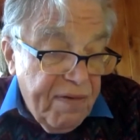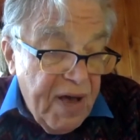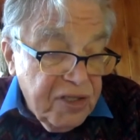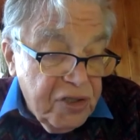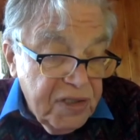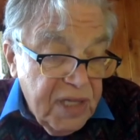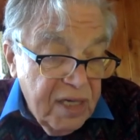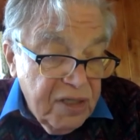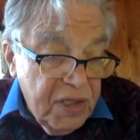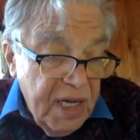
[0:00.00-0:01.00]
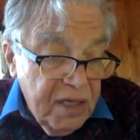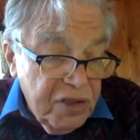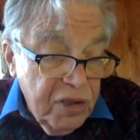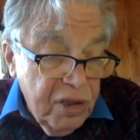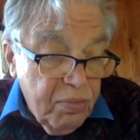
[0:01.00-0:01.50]
Fascist
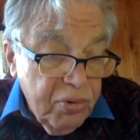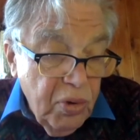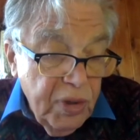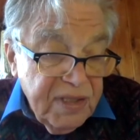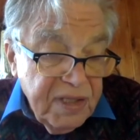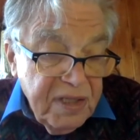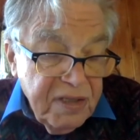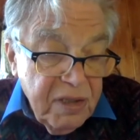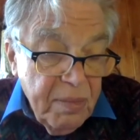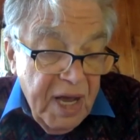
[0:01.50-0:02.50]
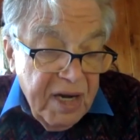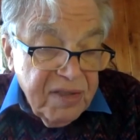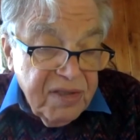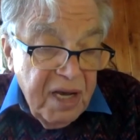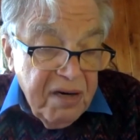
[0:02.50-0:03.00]
agitation deploys a
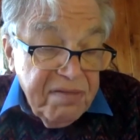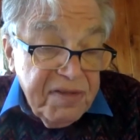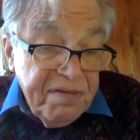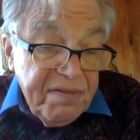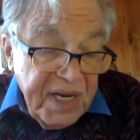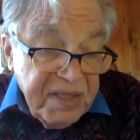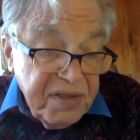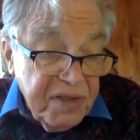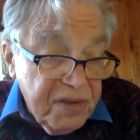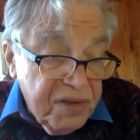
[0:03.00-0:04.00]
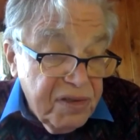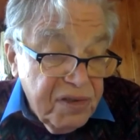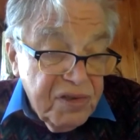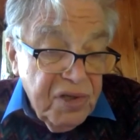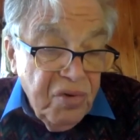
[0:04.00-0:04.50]
systematic set of devices,
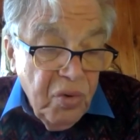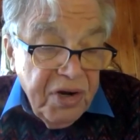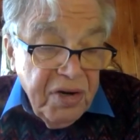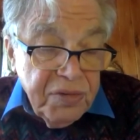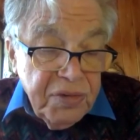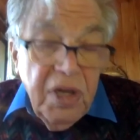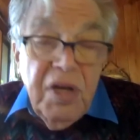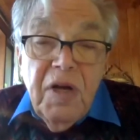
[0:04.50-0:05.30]
this is Adorno's